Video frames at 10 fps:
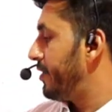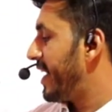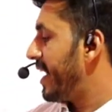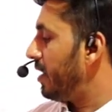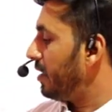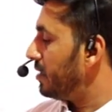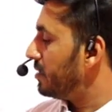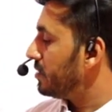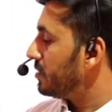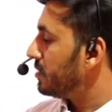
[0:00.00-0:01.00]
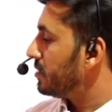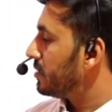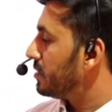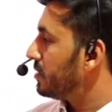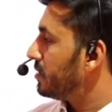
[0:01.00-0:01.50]
Then
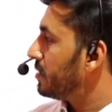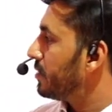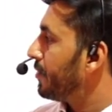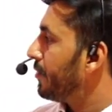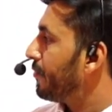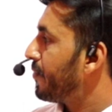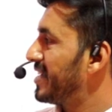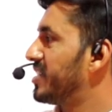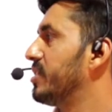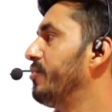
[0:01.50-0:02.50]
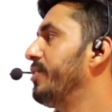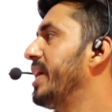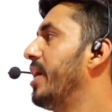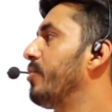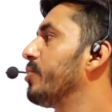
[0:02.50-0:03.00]
first we
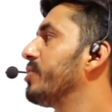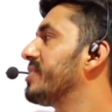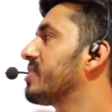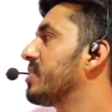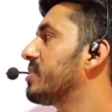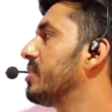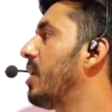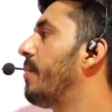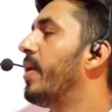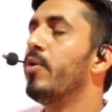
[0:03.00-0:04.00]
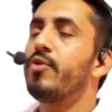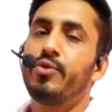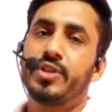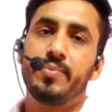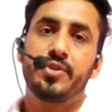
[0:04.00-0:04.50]
have to discuss about
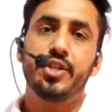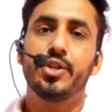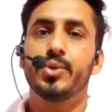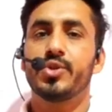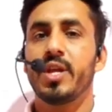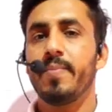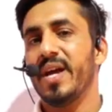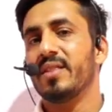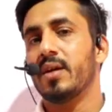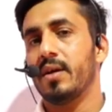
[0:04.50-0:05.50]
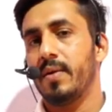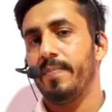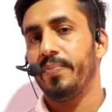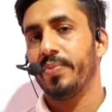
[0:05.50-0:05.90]
substitution method.